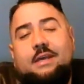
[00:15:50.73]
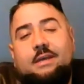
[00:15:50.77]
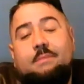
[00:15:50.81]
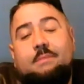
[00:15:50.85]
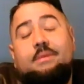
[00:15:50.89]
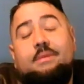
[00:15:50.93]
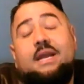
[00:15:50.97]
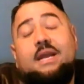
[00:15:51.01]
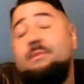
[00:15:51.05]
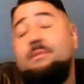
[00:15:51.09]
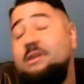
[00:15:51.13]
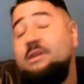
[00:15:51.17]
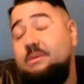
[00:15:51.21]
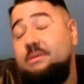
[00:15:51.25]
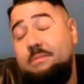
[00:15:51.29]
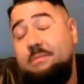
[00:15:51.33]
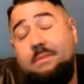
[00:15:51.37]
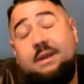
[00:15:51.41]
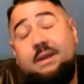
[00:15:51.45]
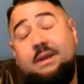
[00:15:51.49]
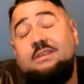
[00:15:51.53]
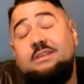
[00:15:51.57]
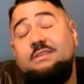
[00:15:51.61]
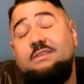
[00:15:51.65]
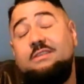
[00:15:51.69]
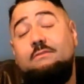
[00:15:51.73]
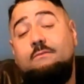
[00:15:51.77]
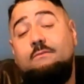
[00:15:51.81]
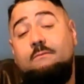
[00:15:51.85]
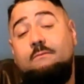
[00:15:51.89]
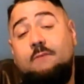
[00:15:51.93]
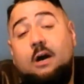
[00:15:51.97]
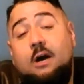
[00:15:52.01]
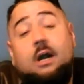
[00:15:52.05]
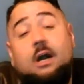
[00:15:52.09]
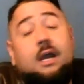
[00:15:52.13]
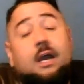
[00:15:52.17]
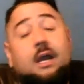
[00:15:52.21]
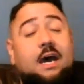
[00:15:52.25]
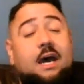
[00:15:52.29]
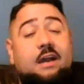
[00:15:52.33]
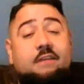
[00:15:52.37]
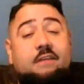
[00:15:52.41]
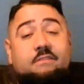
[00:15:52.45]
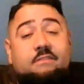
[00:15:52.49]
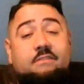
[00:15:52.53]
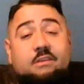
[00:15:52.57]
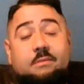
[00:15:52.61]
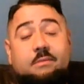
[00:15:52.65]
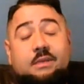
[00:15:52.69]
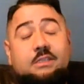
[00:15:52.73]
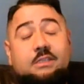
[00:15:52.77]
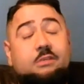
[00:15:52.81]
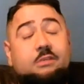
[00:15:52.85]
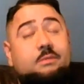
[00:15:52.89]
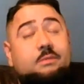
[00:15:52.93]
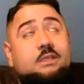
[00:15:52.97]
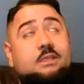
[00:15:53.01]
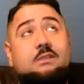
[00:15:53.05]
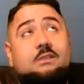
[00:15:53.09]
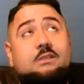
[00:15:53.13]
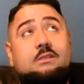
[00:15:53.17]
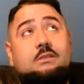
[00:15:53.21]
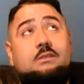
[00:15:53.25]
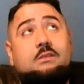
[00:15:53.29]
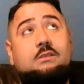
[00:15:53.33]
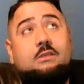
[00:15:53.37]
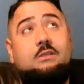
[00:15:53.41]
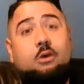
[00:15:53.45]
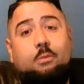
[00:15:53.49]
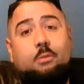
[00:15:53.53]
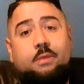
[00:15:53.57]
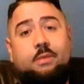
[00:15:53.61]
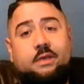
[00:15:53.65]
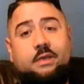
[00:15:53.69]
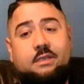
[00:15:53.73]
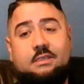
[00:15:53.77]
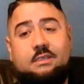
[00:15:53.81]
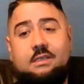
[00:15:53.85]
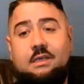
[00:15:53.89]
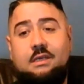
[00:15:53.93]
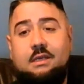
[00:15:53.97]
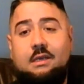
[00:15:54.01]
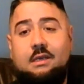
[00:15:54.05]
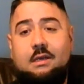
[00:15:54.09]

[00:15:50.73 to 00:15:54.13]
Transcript: but I'm going to embarrass the fuck out of him. He's going to be so pissed.